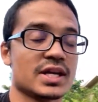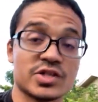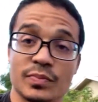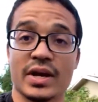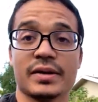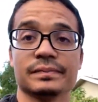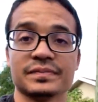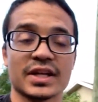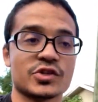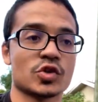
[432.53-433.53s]
In Japan,
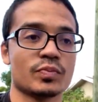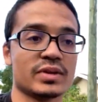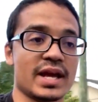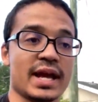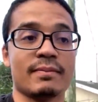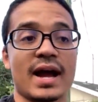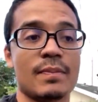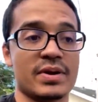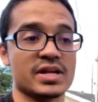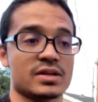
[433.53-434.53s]
it's truly, in my
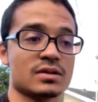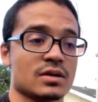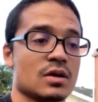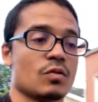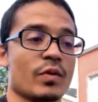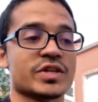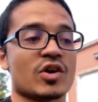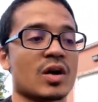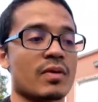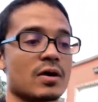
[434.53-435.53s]
opinion, when we
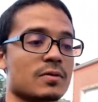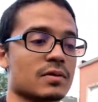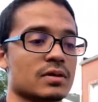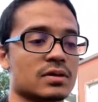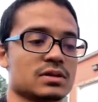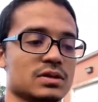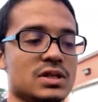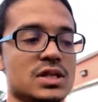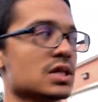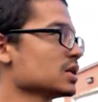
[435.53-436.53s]
talk about
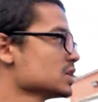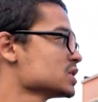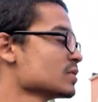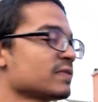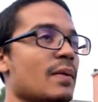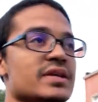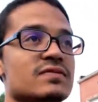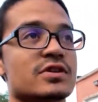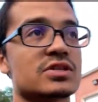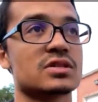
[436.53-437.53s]
the uh, super flyweight
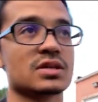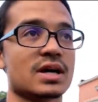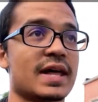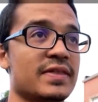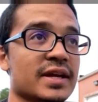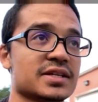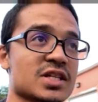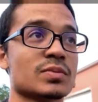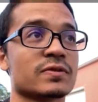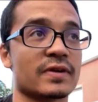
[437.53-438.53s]
division, I think it's a
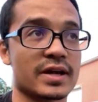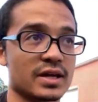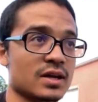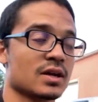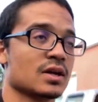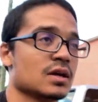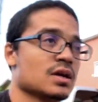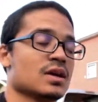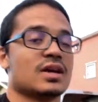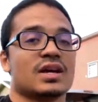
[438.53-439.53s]
super fight.
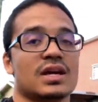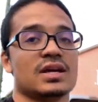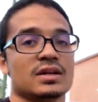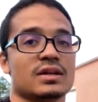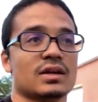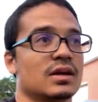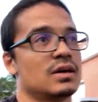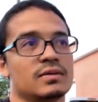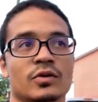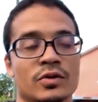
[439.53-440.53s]
And
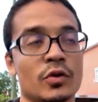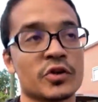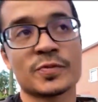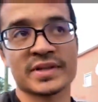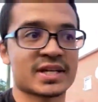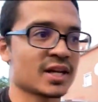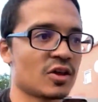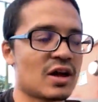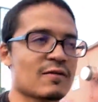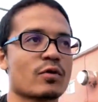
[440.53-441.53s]
uh, no, no disrespect to
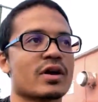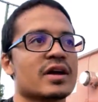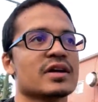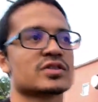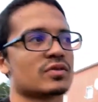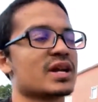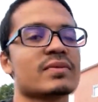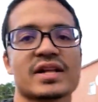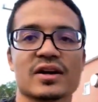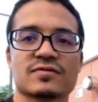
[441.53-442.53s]
Canelo Alvarez or
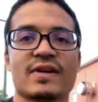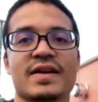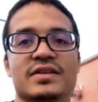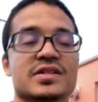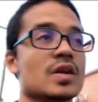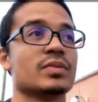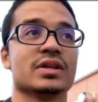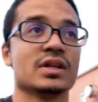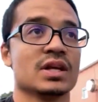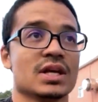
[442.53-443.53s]
anybody else fighting this year,
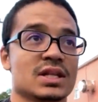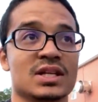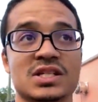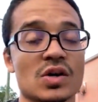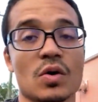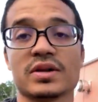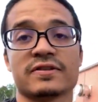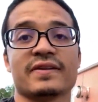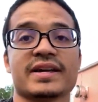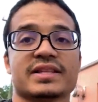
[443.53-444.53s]
but this is the
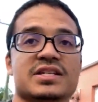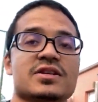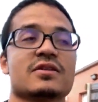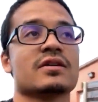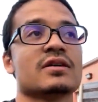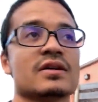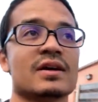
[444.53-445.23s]
only fight this year.